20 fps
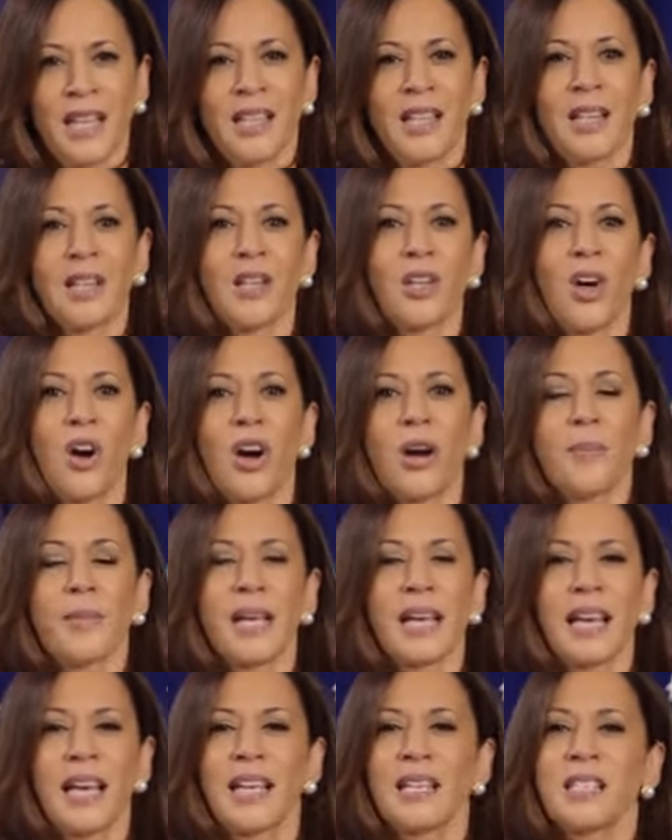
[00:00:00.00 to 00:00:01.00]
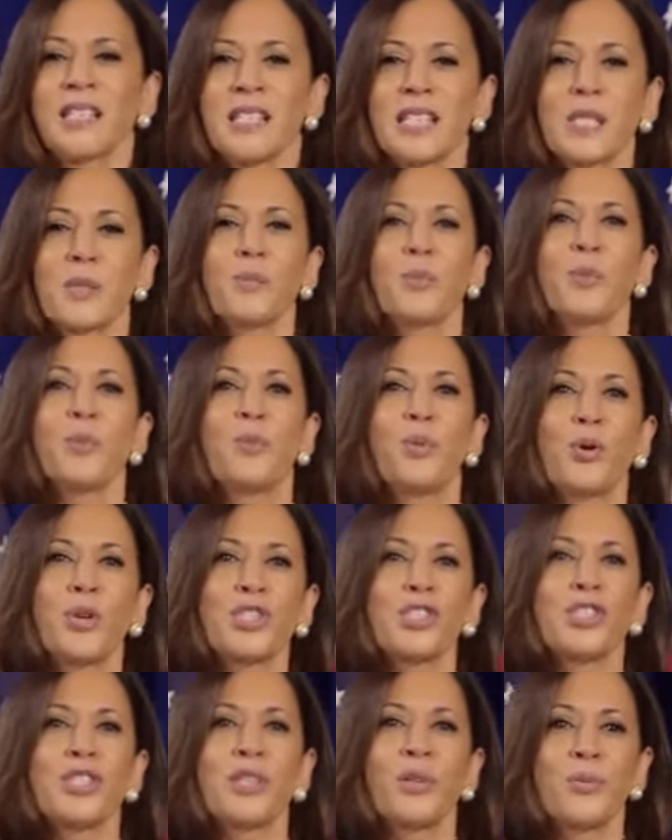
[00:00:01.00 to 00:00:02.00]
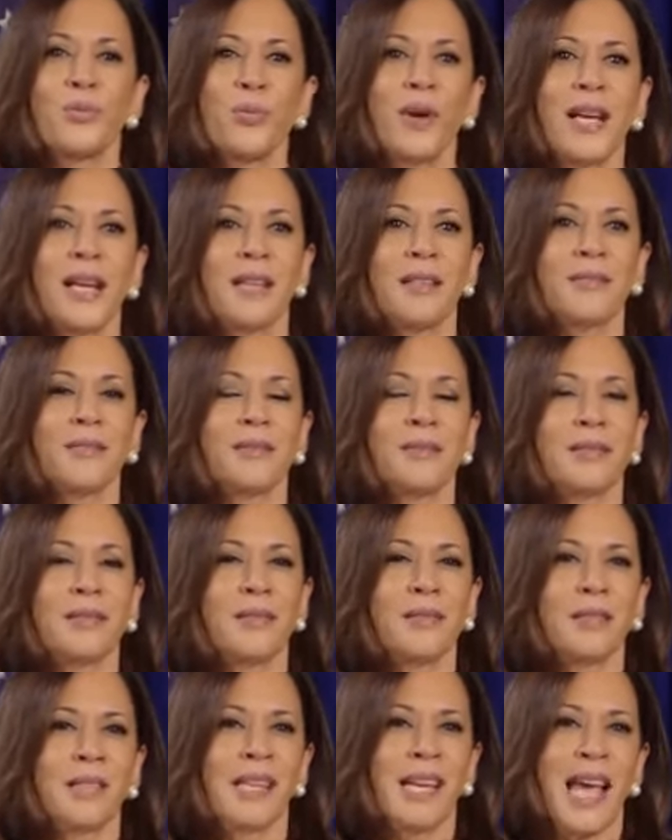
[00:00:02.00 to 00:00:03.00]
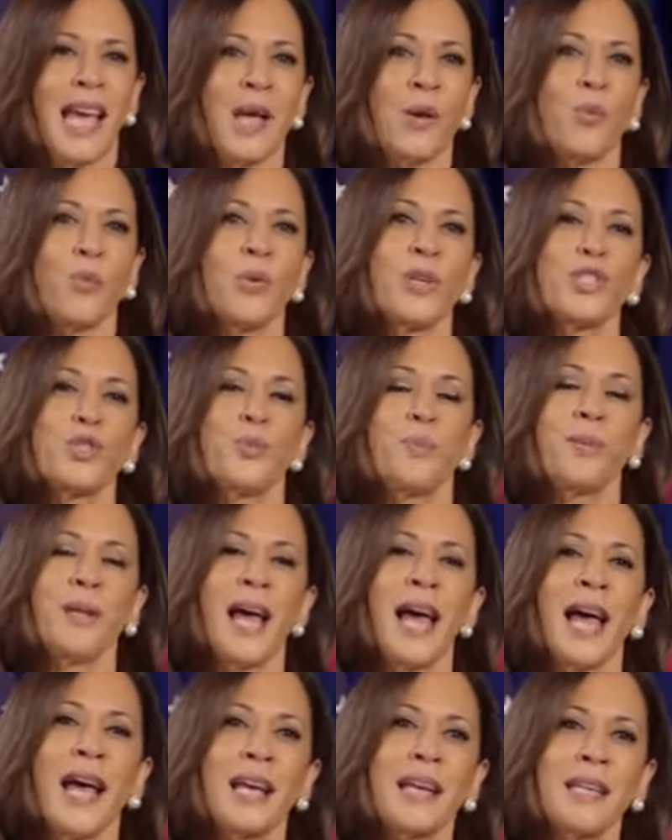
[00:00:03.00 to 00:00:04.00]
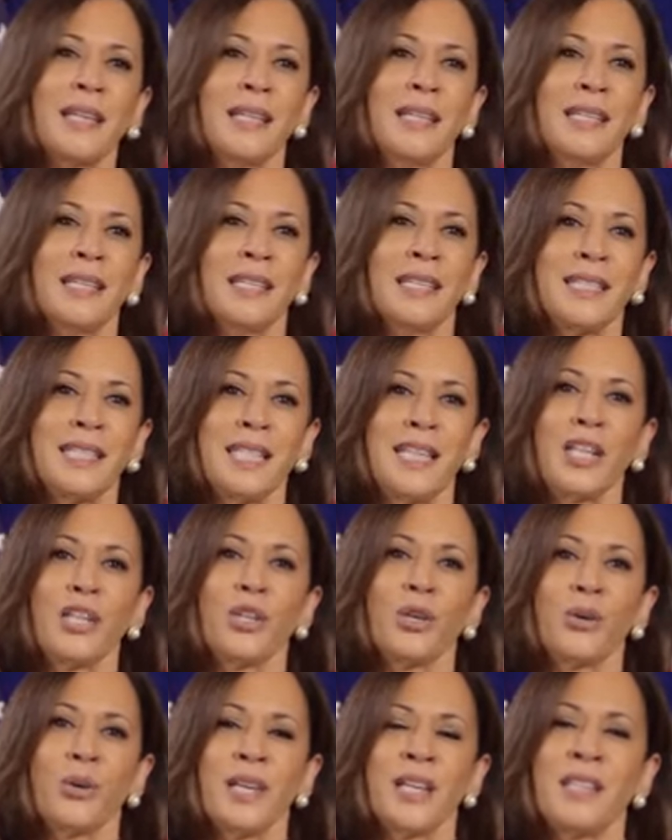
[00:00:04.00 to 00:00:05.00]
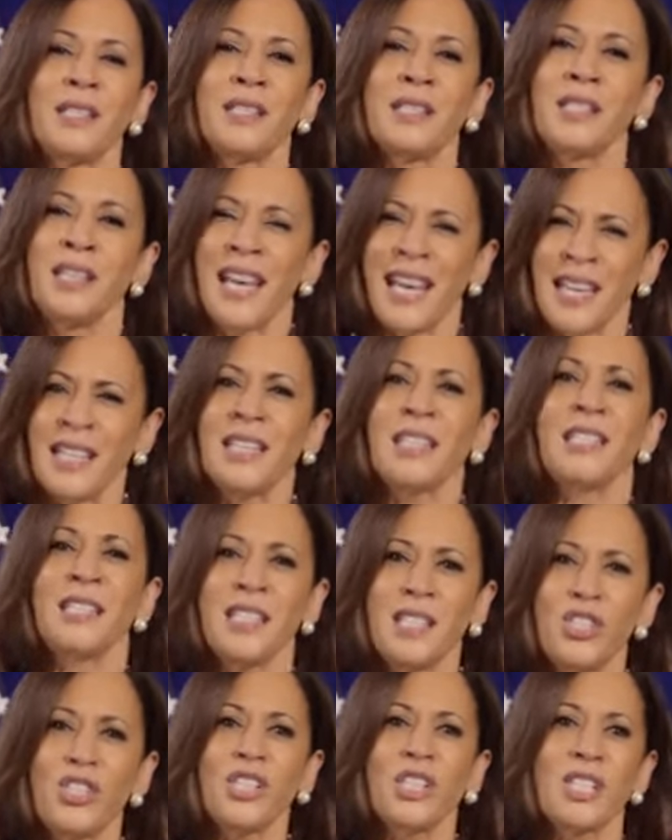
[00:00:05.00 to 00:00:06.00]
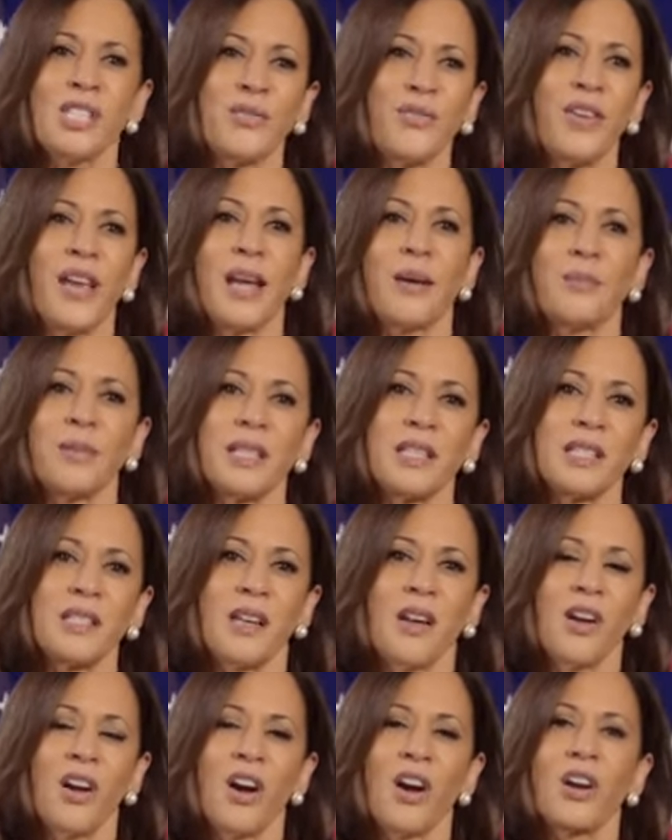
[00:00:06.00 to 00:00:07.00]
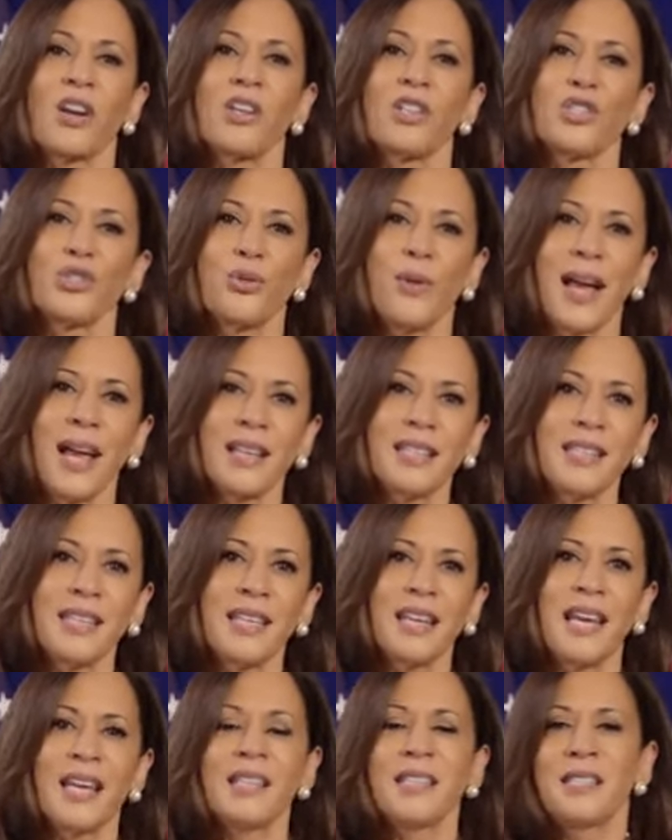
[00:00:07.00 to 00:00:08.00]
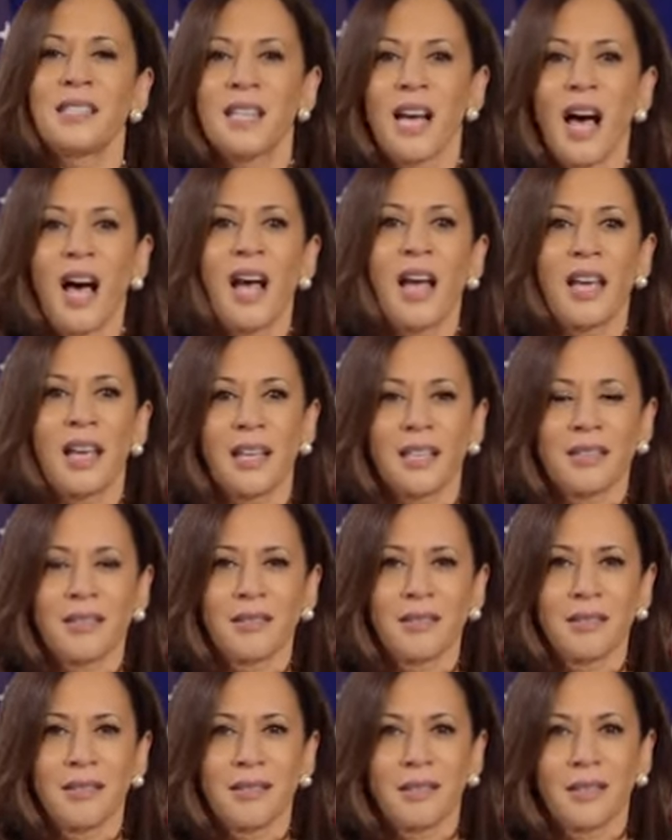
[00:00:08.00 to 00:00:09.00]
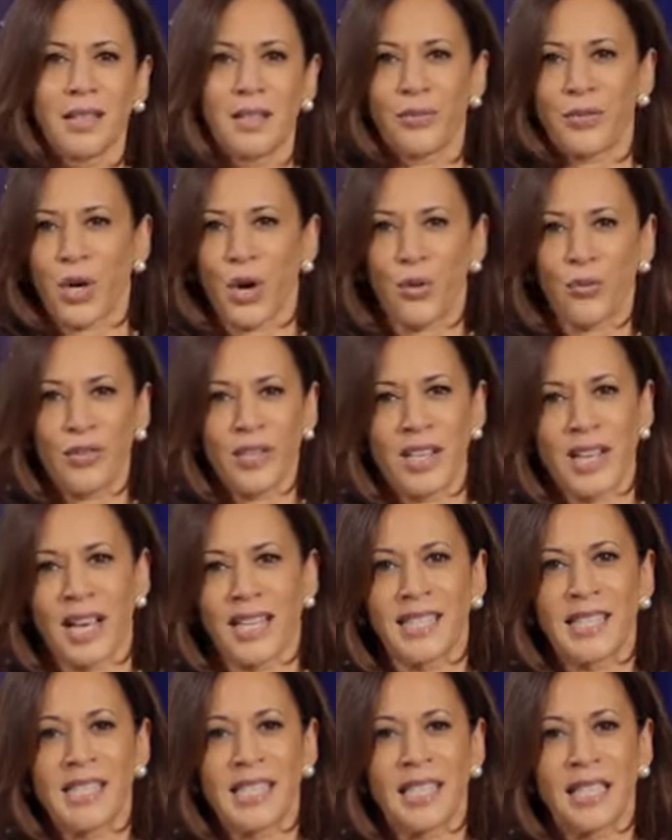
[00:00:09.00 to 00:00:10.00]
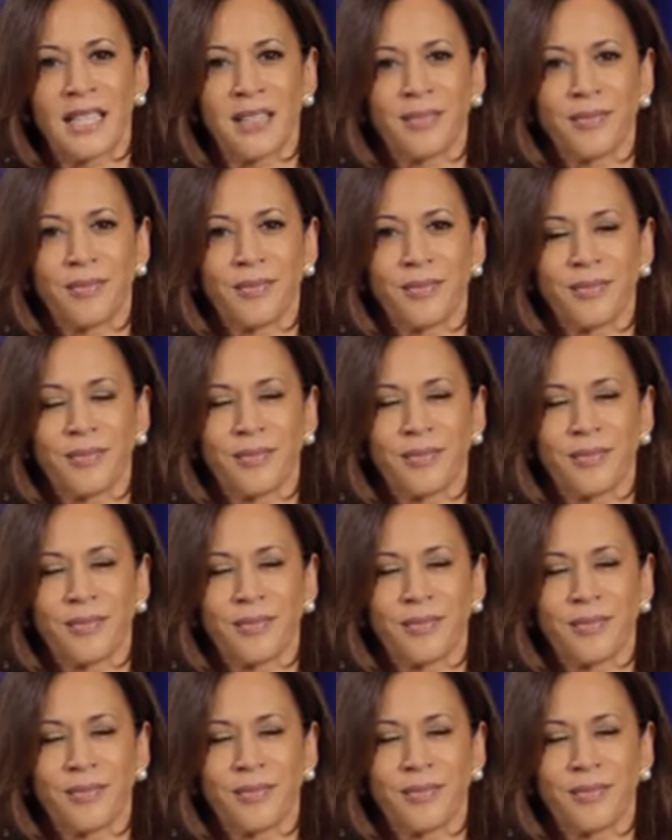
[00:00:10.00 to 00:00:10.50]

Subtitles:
The alarming and disproportionate rate at which Black, Latino, and Indigenous families are contracting and dying of COVID-19.